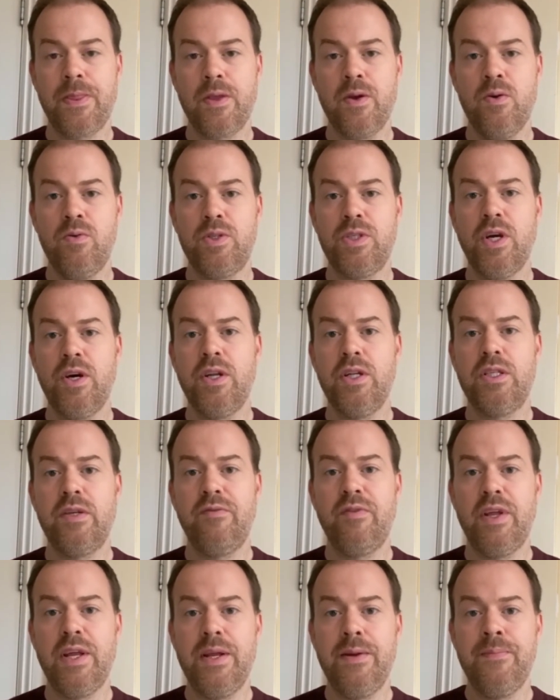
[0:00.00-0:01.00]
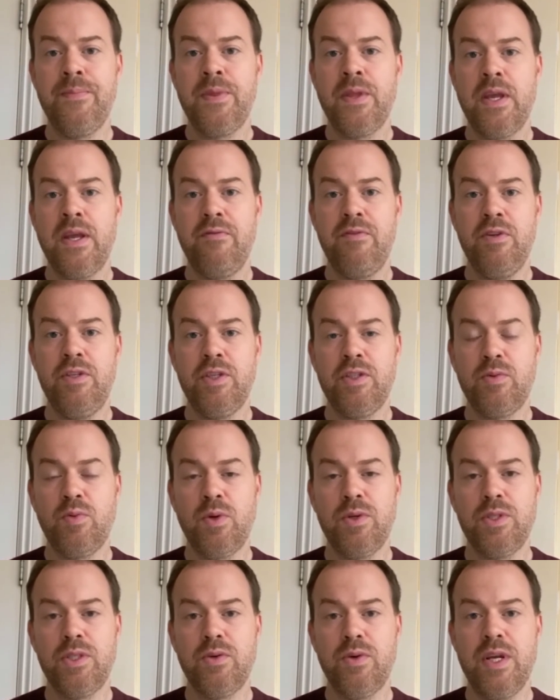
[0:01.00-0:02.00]
Alternatively, if you just
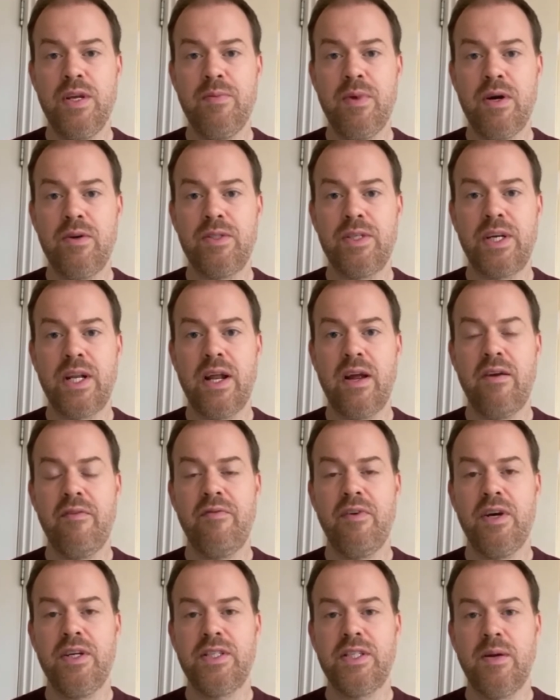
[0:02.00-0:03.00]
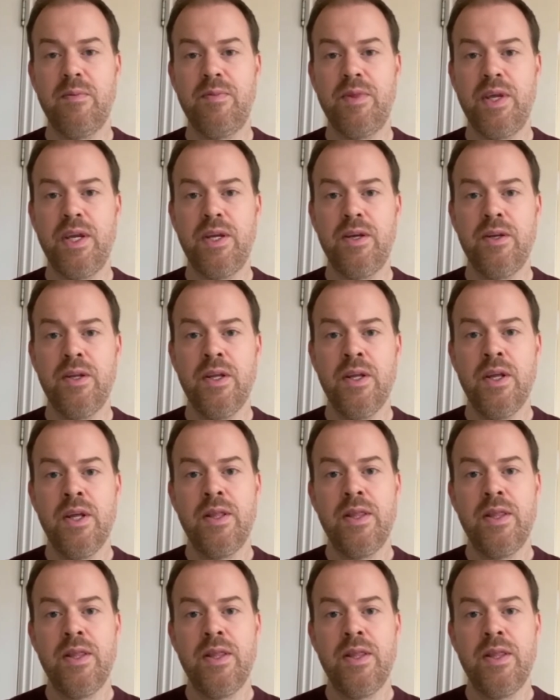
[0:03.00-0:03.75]
want to email to clarify something,